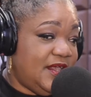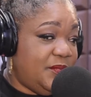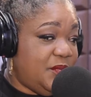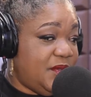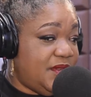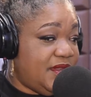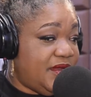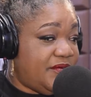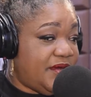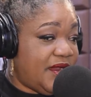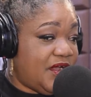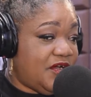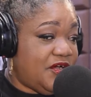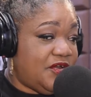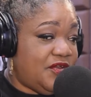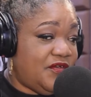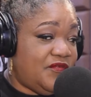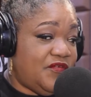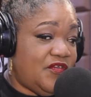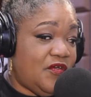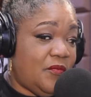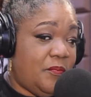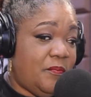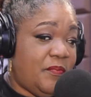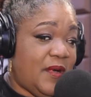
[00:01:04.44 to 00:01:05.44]
keeping a record
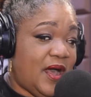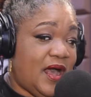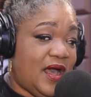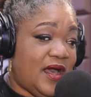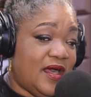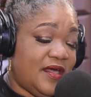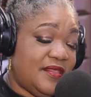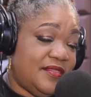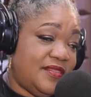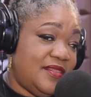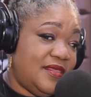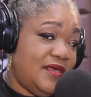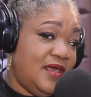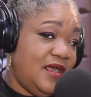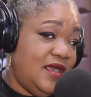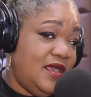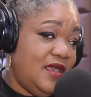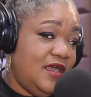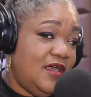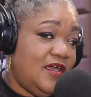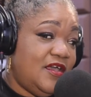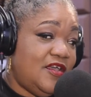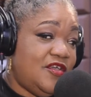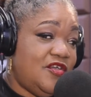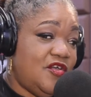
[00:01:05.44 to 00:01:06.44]
of your path,
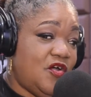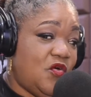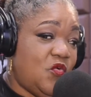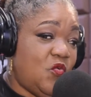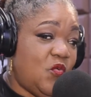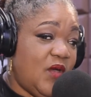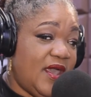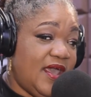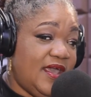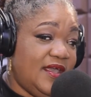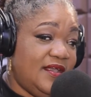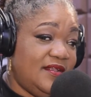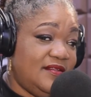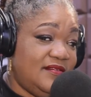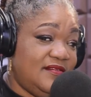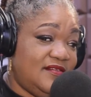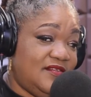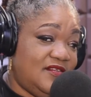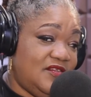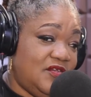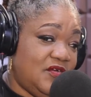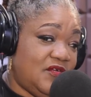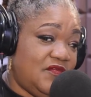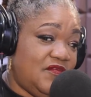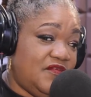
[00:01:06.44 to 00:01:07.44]
your
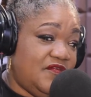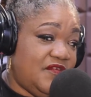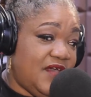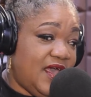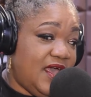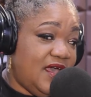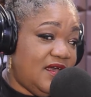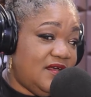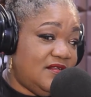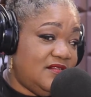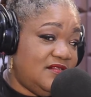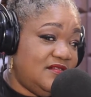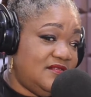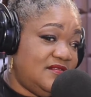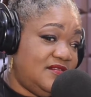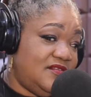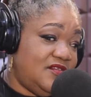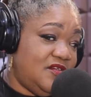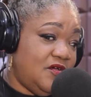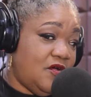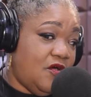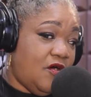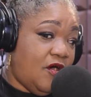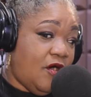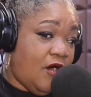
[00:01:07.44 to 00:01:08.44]
wins, your fails,
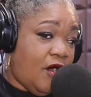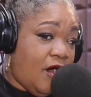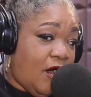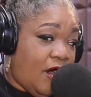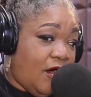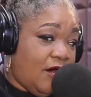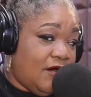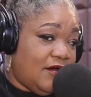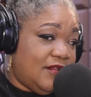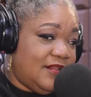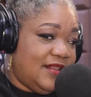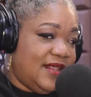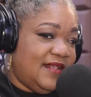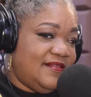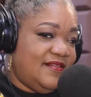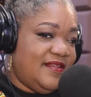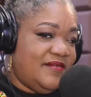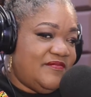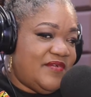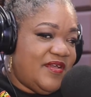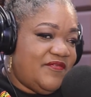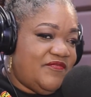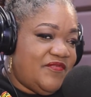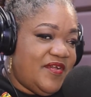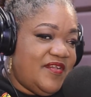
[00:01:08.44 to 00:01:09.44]
your all as
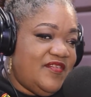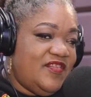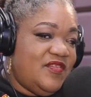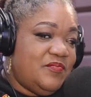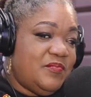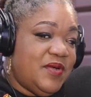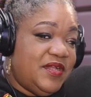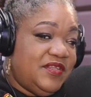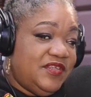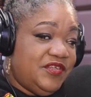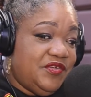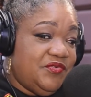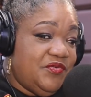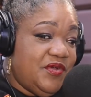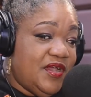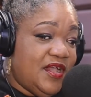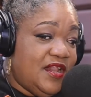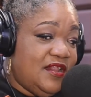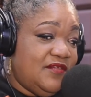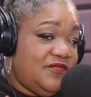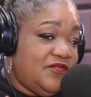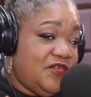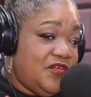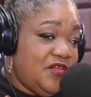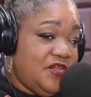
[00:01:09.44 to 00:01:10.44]
a reference
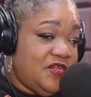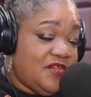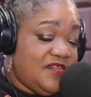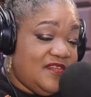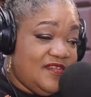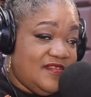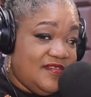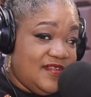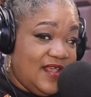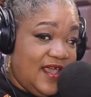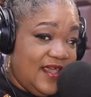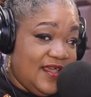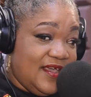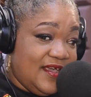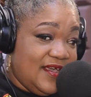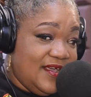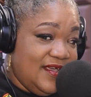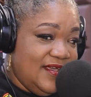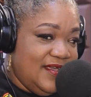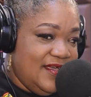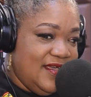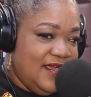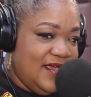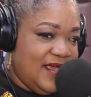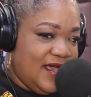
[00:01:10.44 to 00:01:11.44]
material for your sake
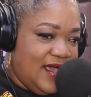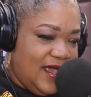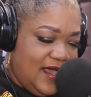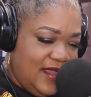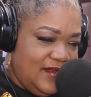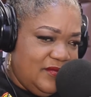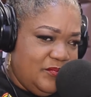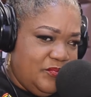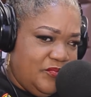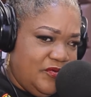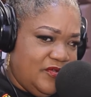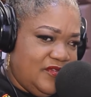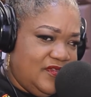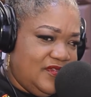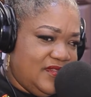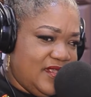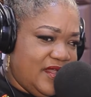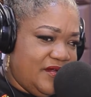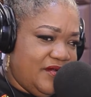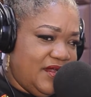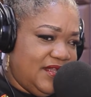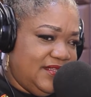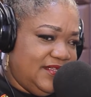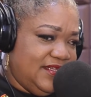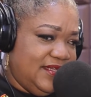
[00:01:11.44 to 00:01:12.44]
and
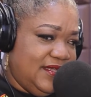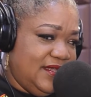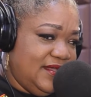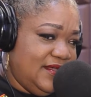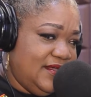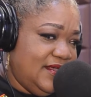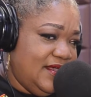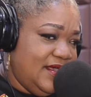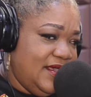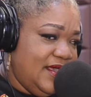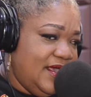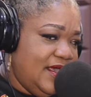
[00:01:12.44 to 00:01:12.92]
posterity.